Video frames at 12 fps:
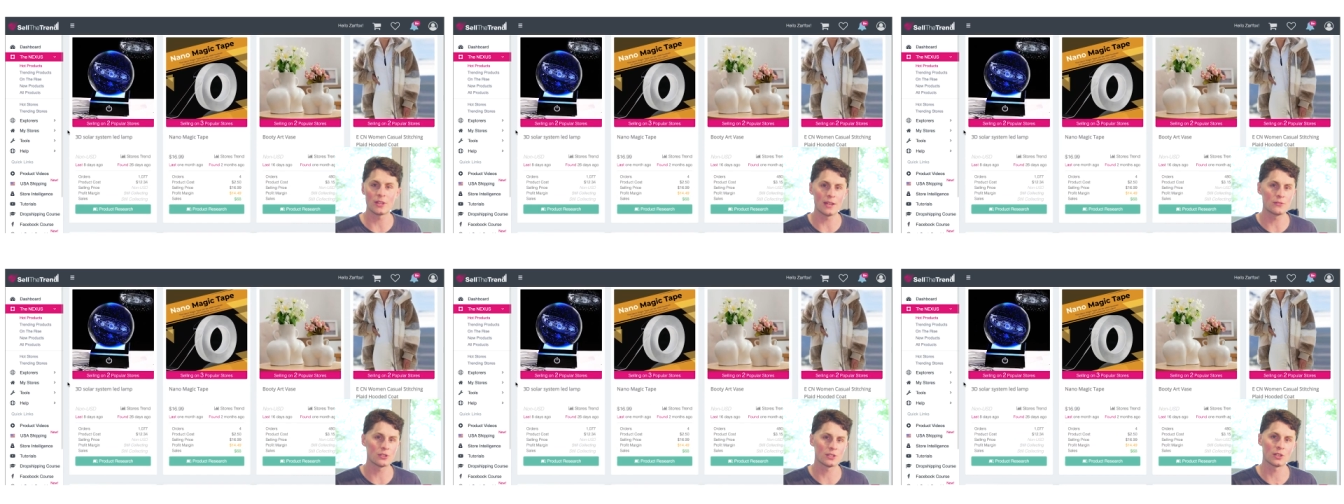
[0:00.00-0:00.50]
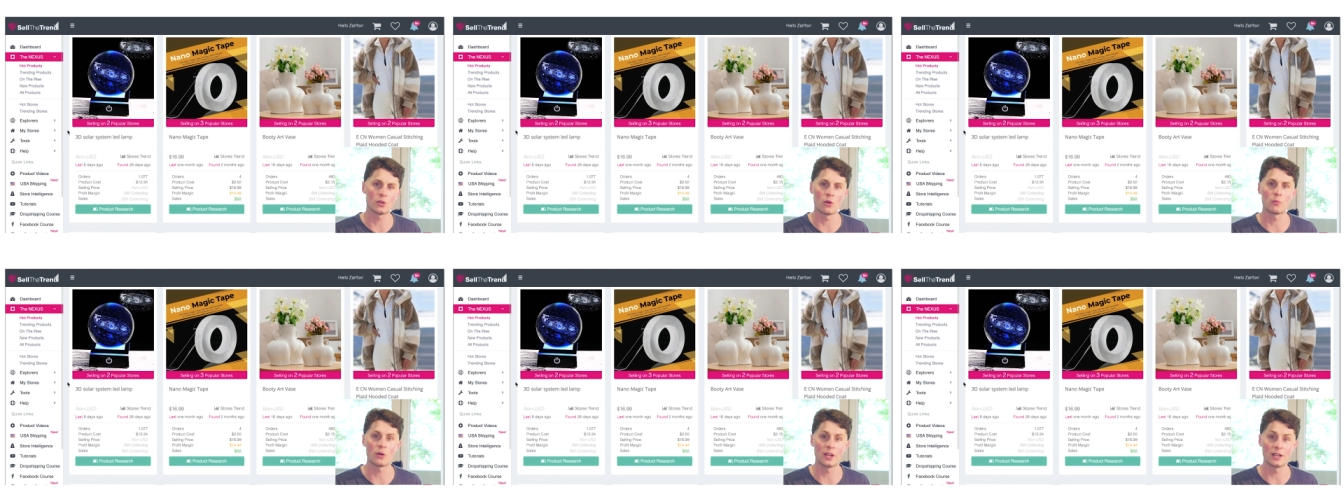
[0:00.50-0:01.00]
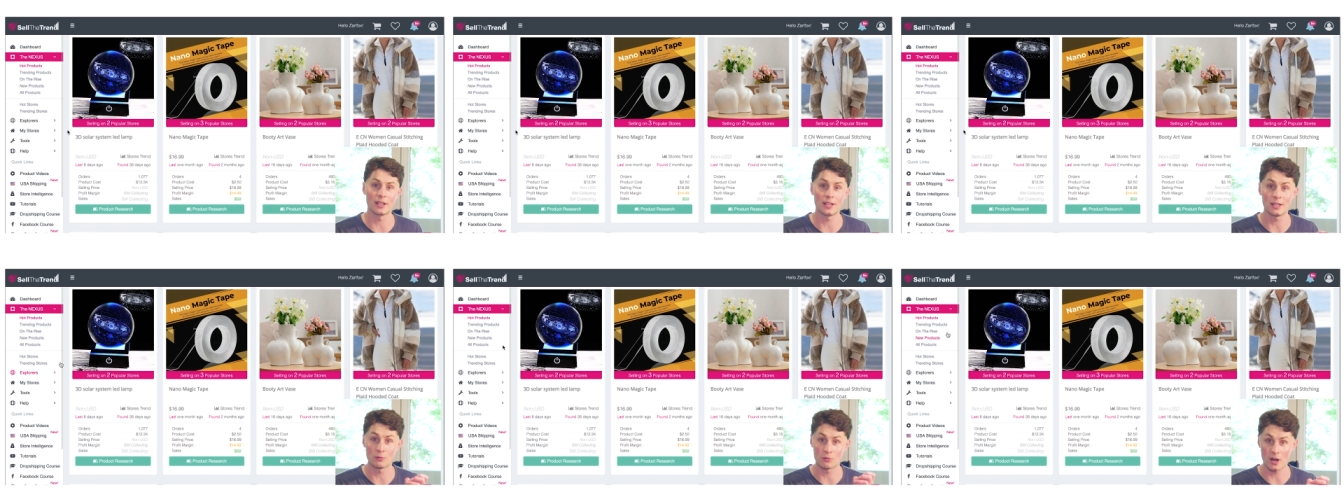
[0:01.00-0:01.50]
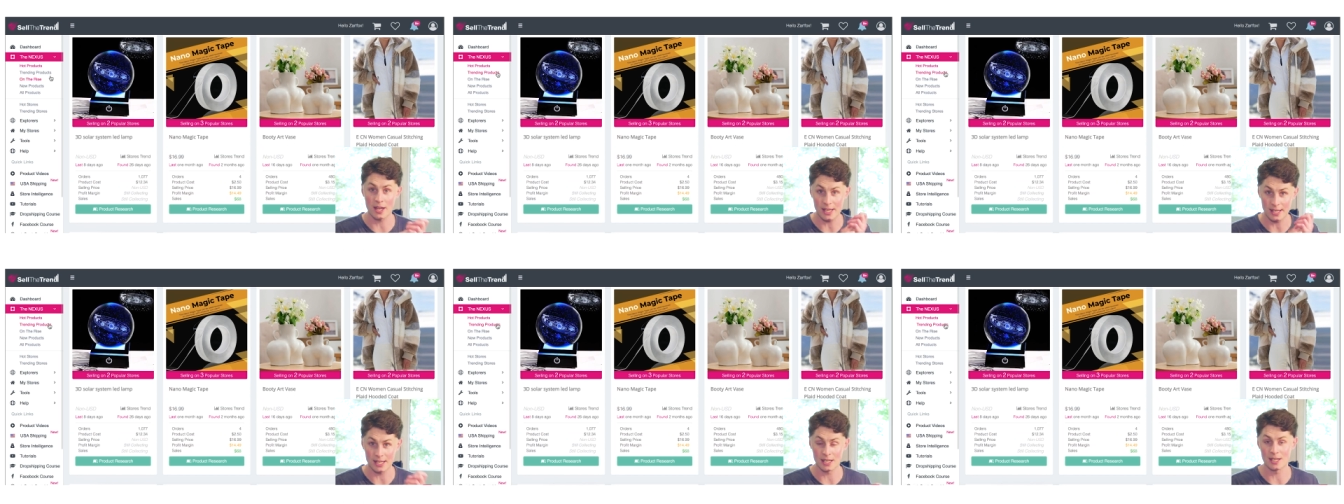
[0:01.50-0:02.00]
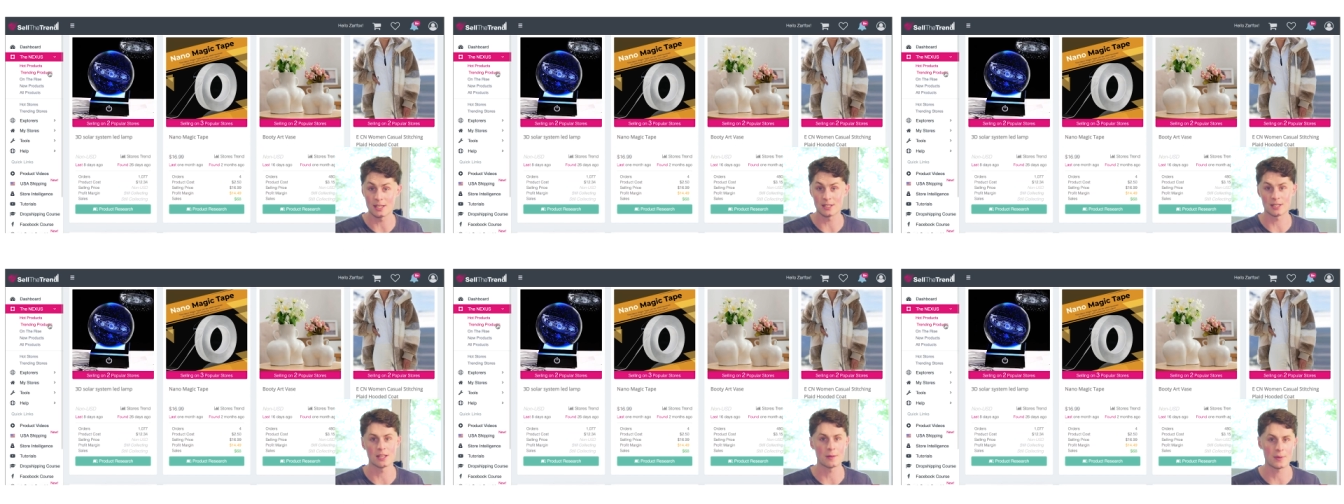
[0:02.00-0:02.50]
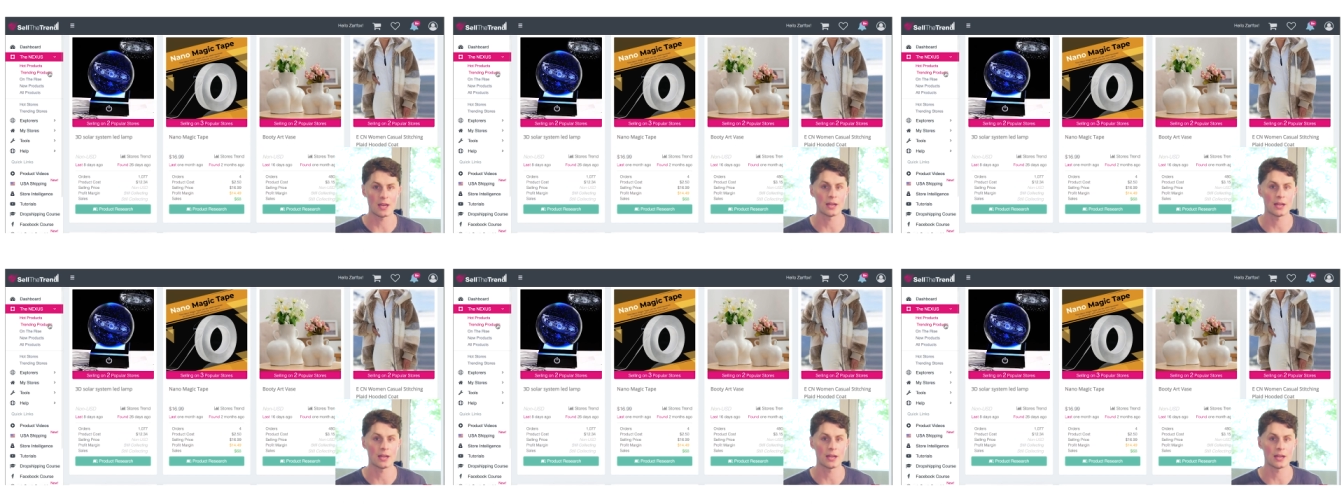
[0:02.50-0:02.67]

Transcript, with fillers: but they've just incorporated it right here into their